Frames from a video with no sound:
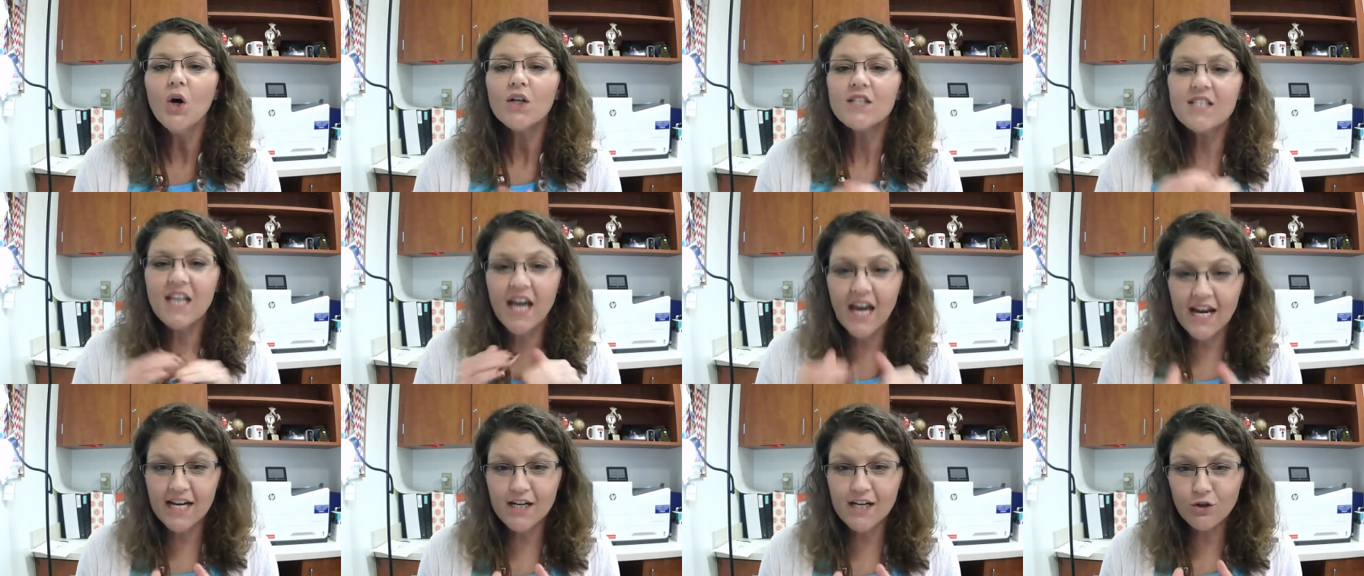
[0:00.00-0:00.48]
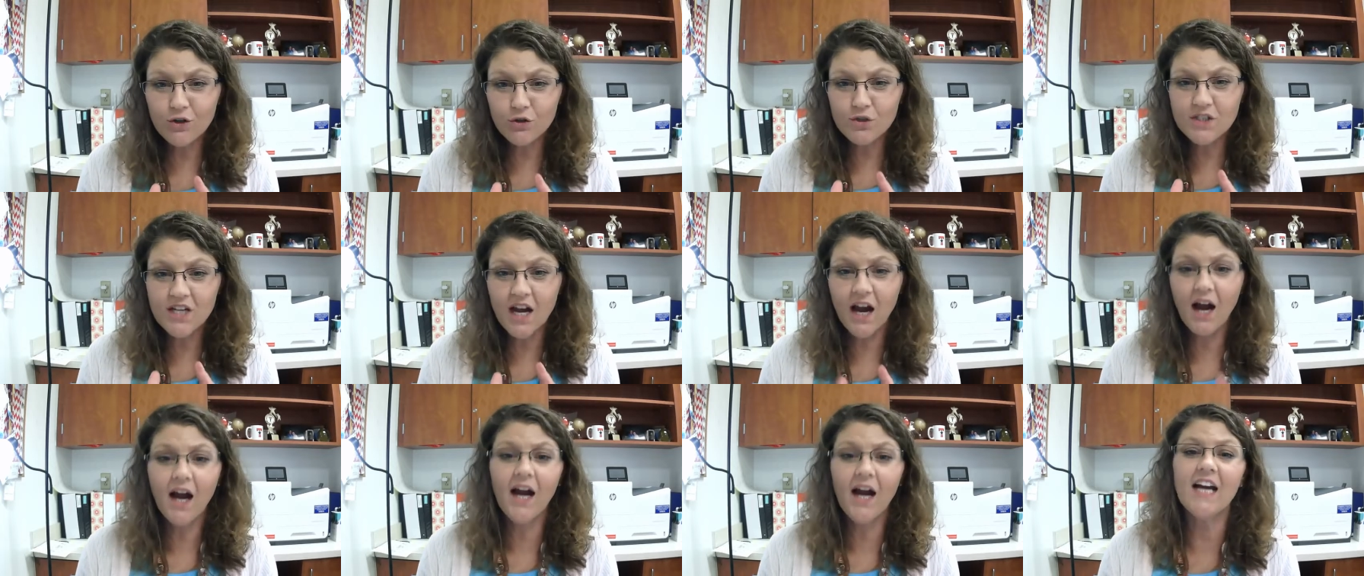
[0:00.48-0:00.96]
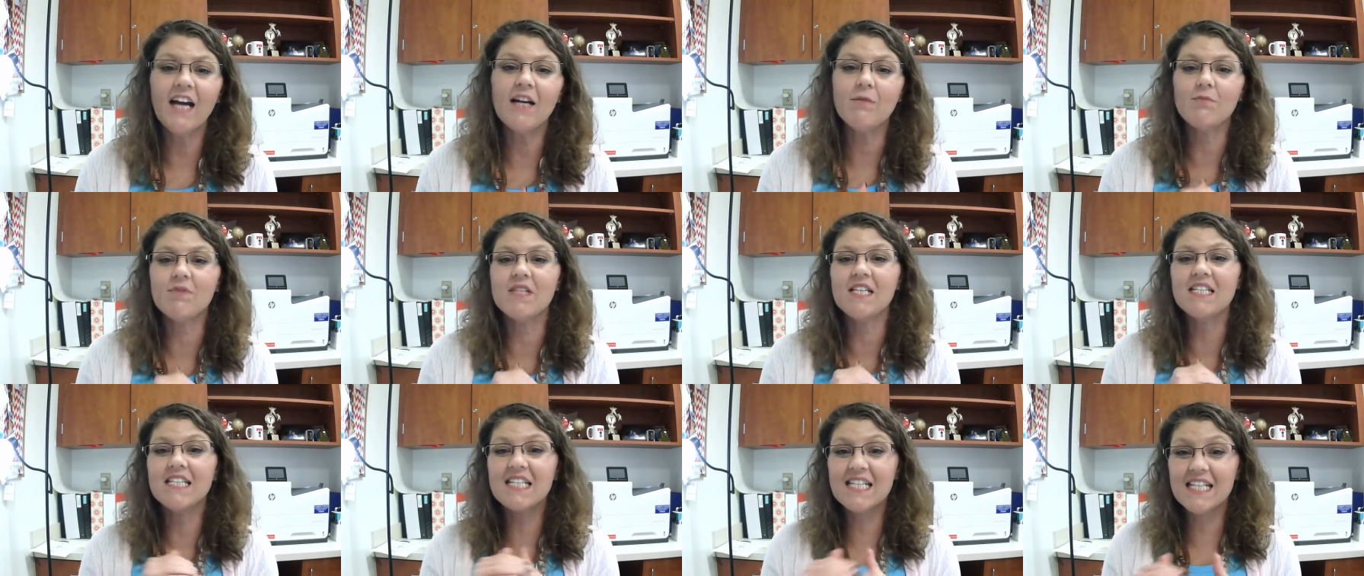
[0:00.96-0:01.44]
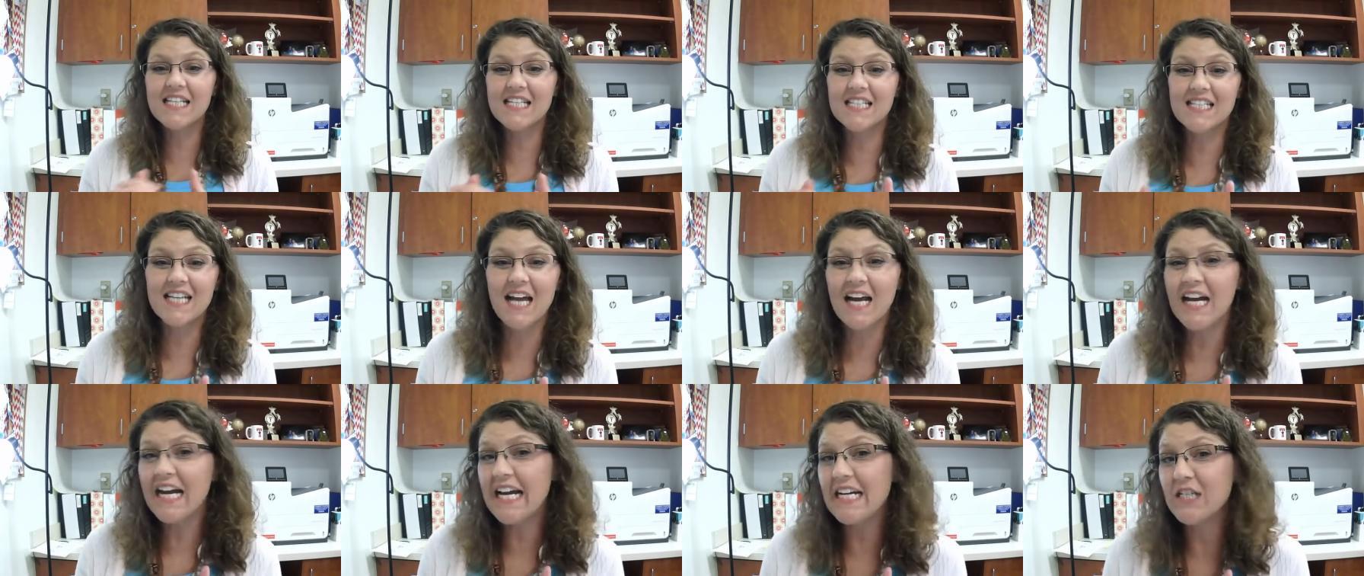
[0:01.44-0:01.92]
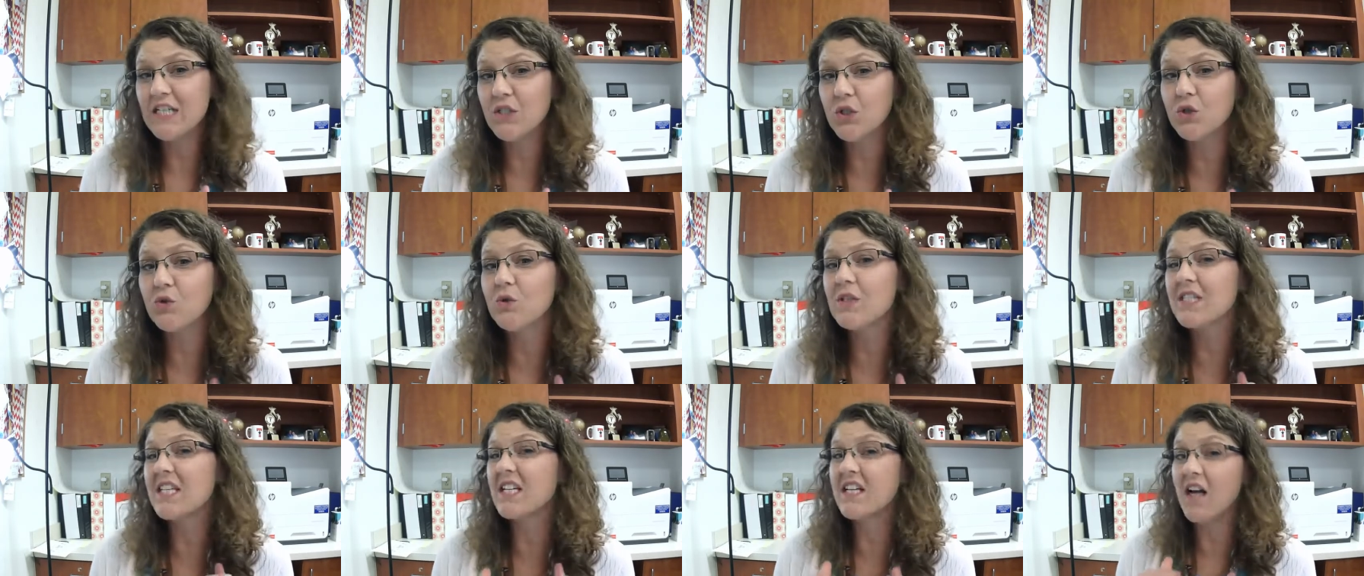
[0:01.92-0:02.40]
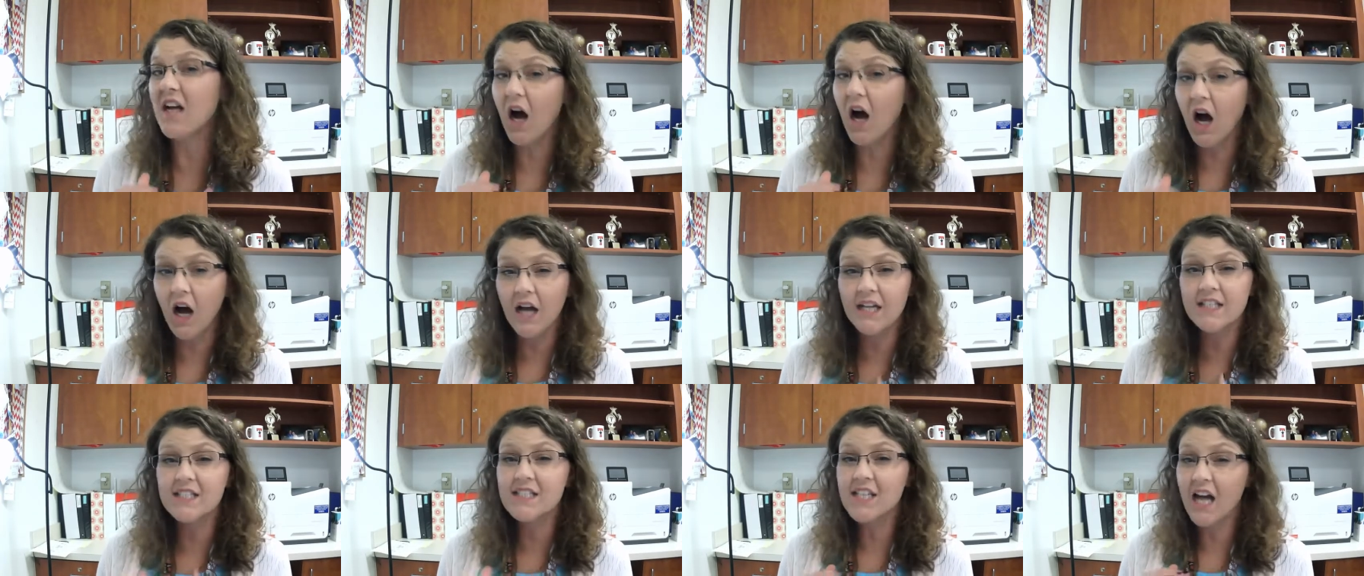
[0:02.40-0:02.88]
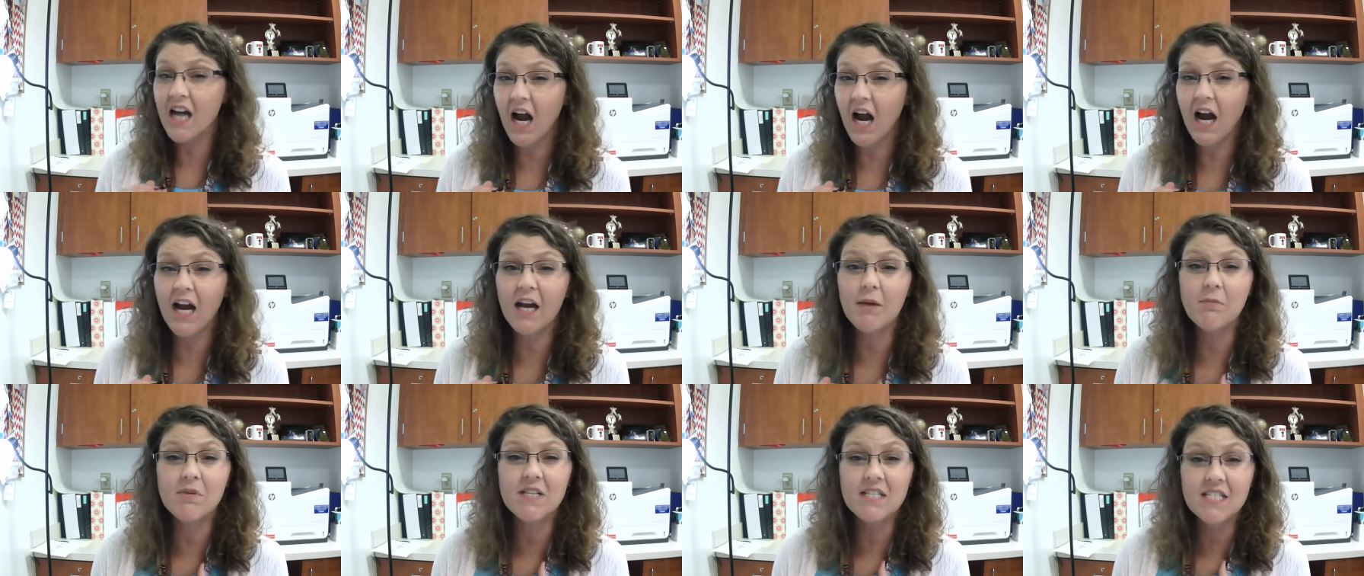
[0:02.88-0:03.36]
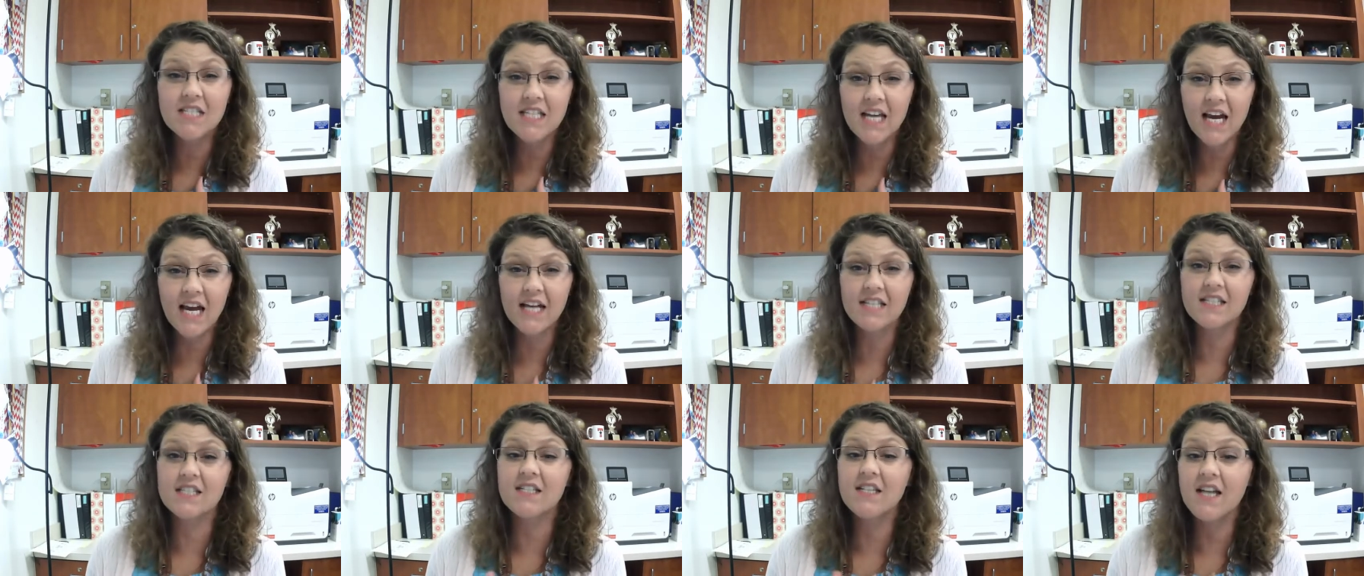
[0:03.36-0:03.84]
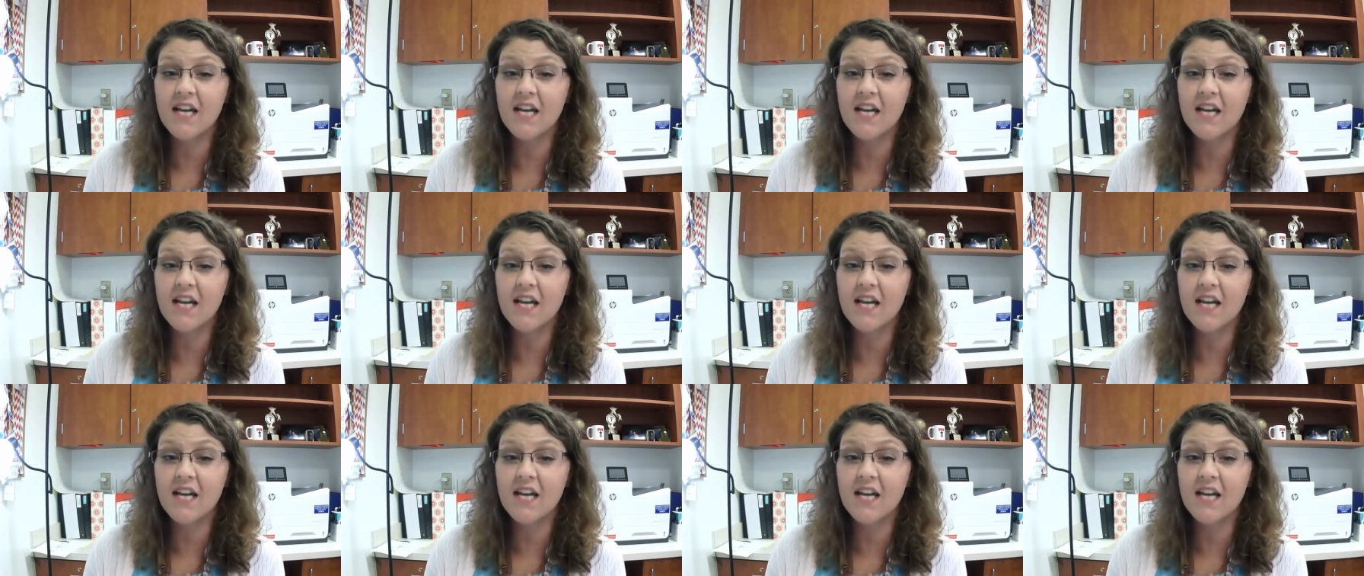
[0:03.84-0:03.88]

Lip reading: Take your time. The TSIA2 is an untimed test.